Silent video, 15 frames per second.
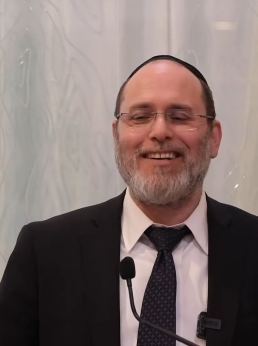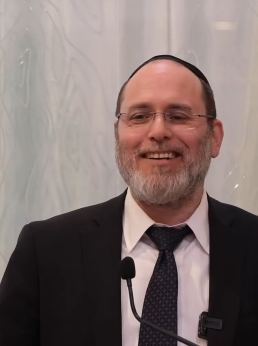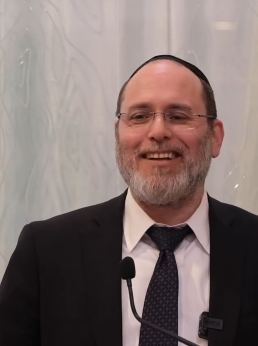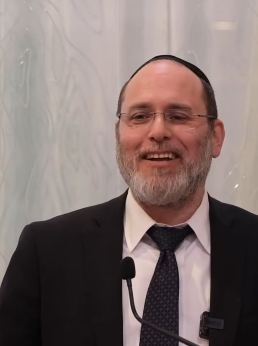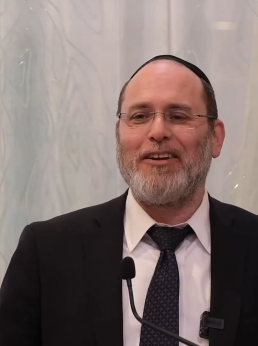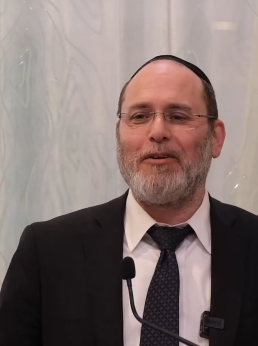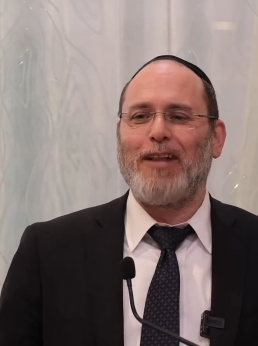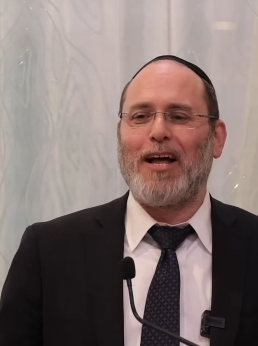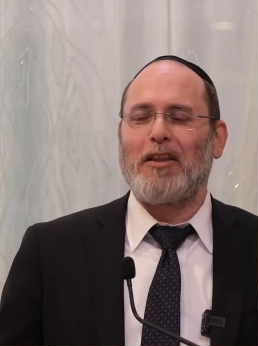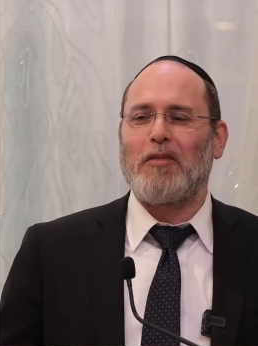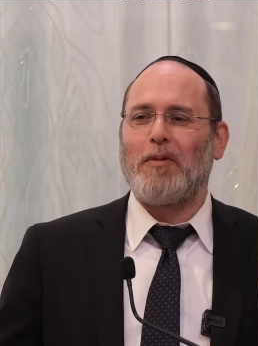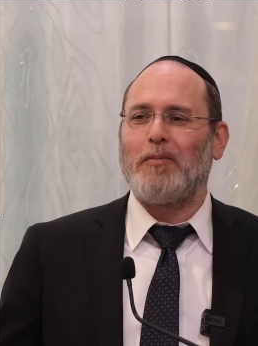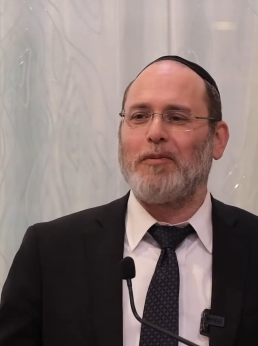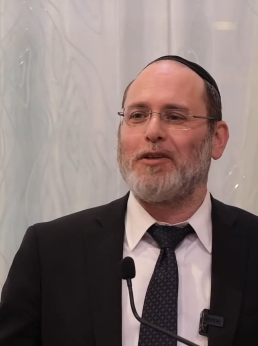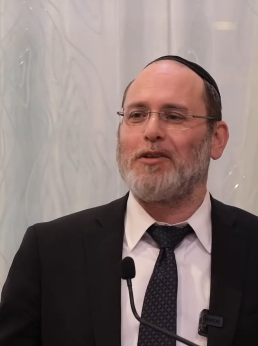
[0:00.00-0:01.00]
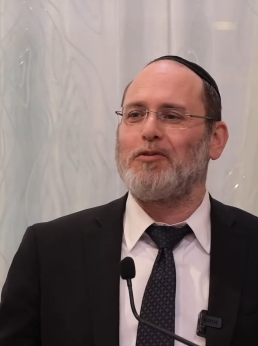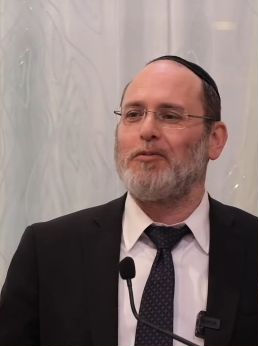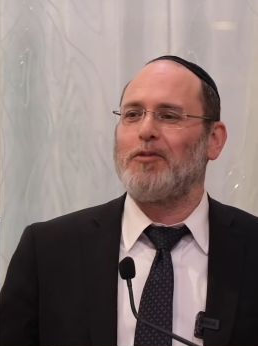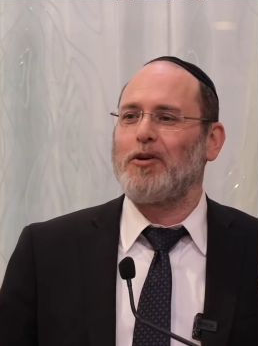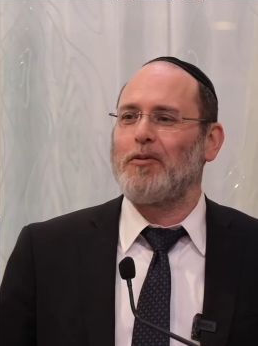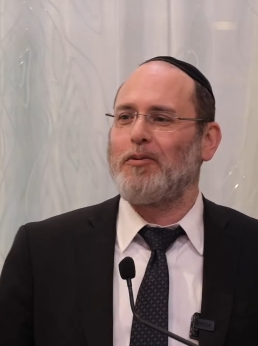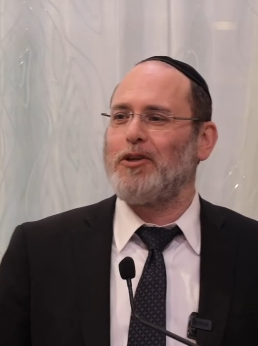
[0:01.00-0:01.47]
I know a lot of the people in this room
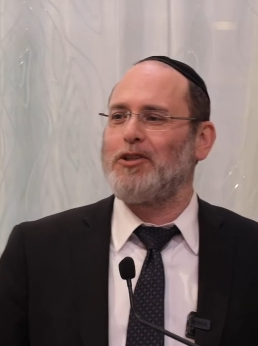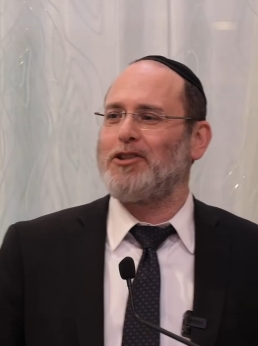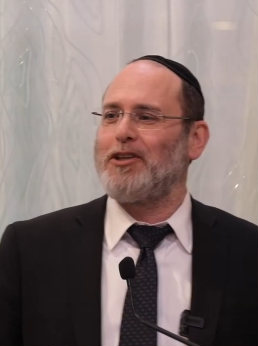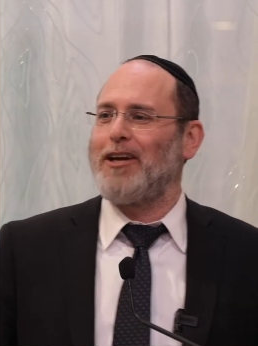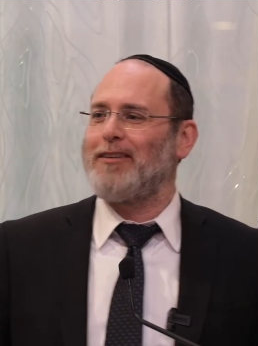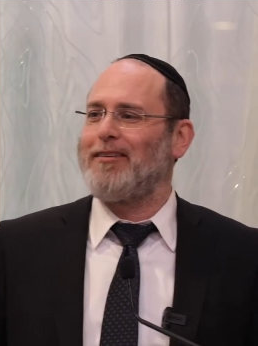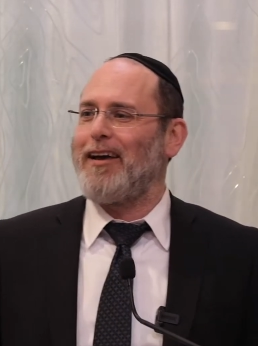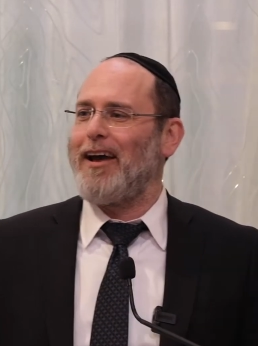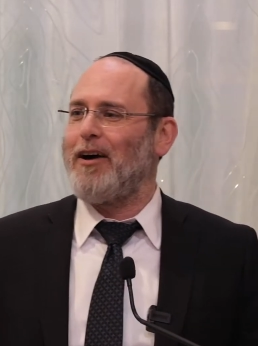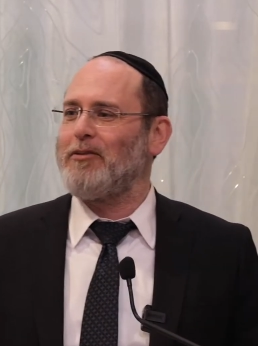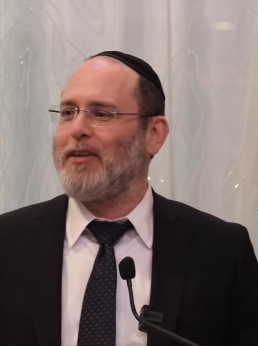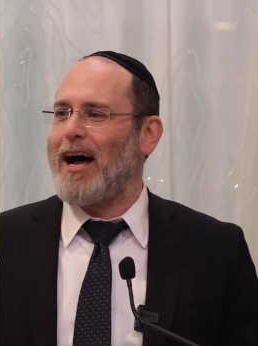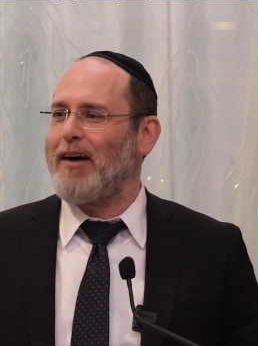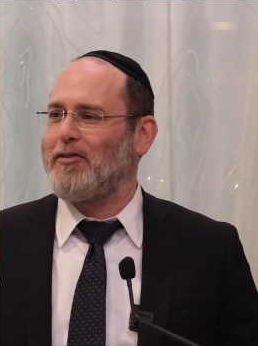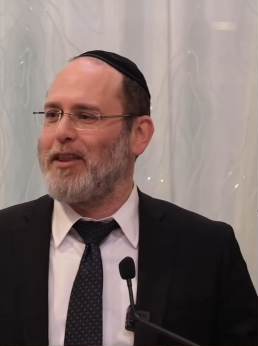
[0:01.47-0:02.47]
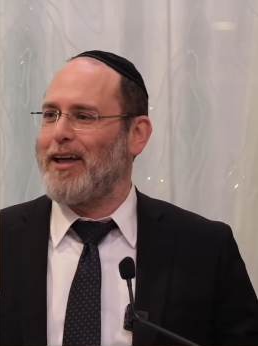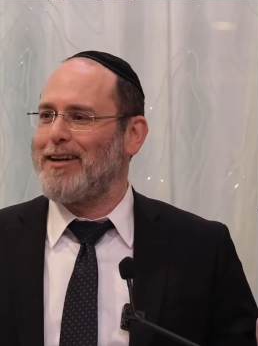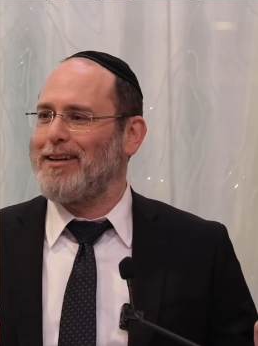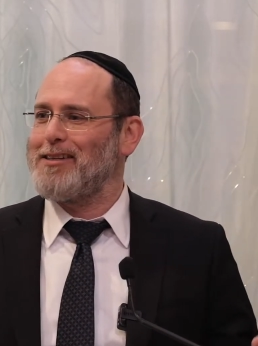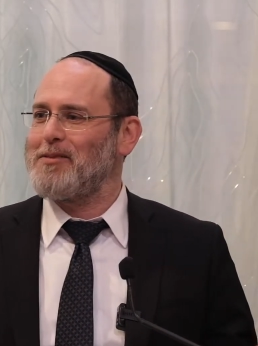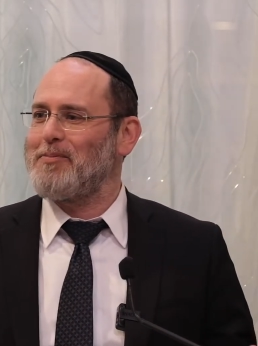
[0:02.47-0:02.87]
don't appreciate how novel that is,